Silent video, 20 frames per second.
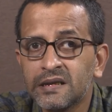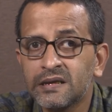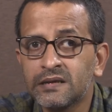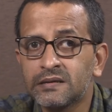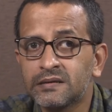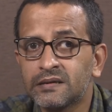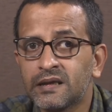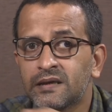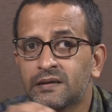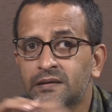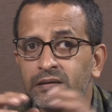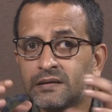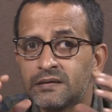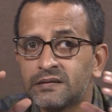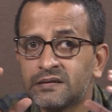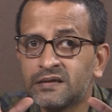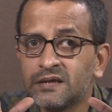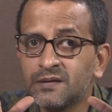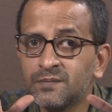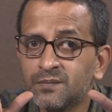Then, then
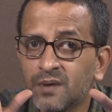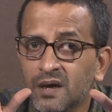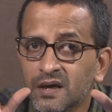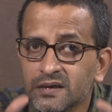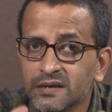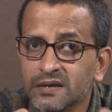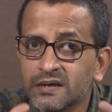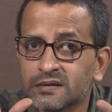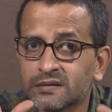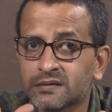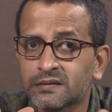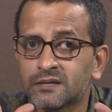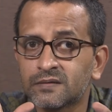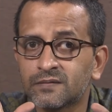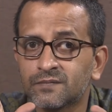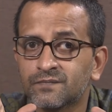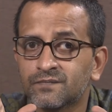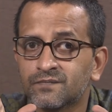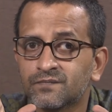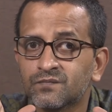
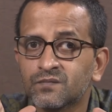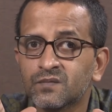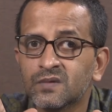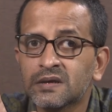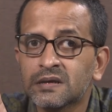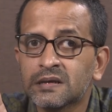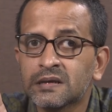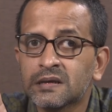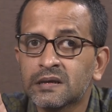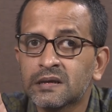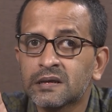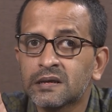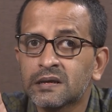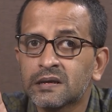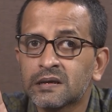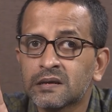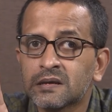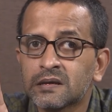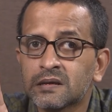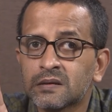demarcation
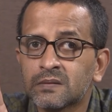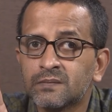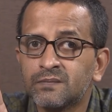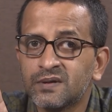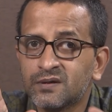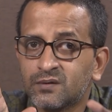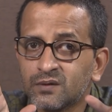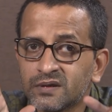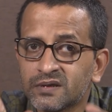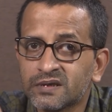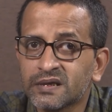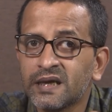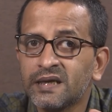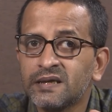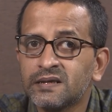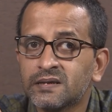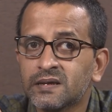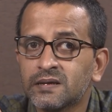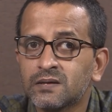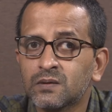between
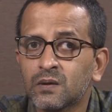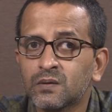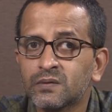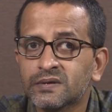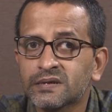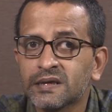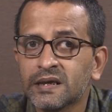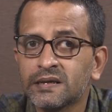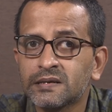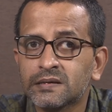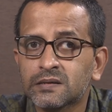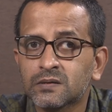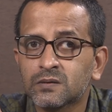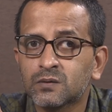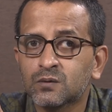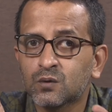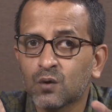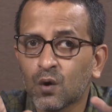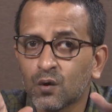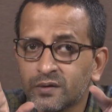science and non-science,
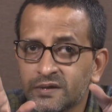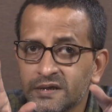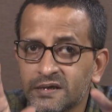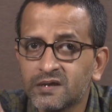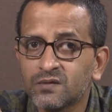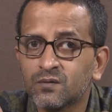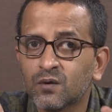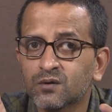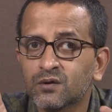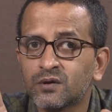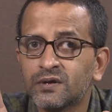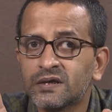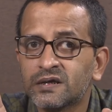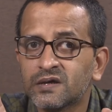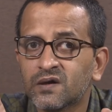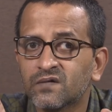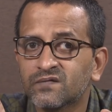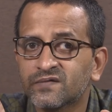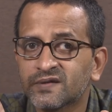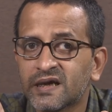cognitive
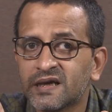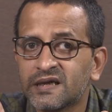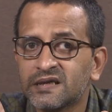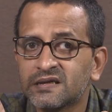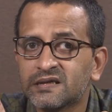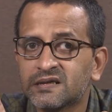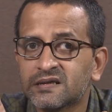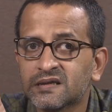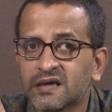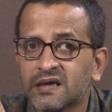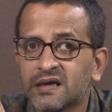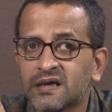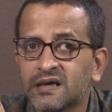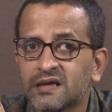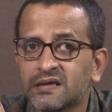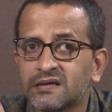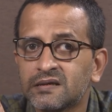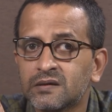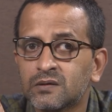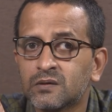authority of science
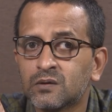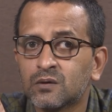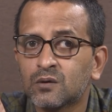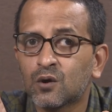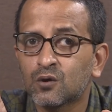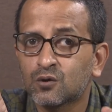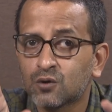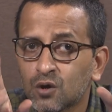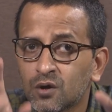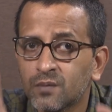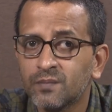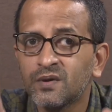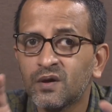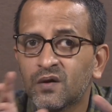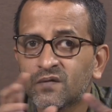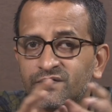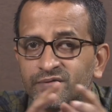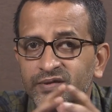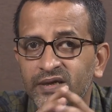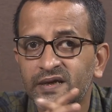and
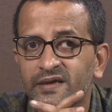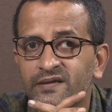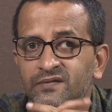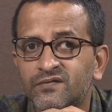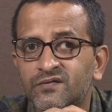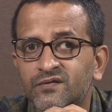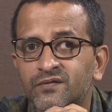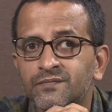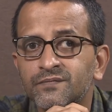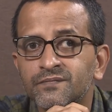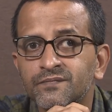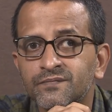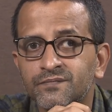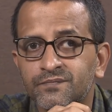autonomy of science,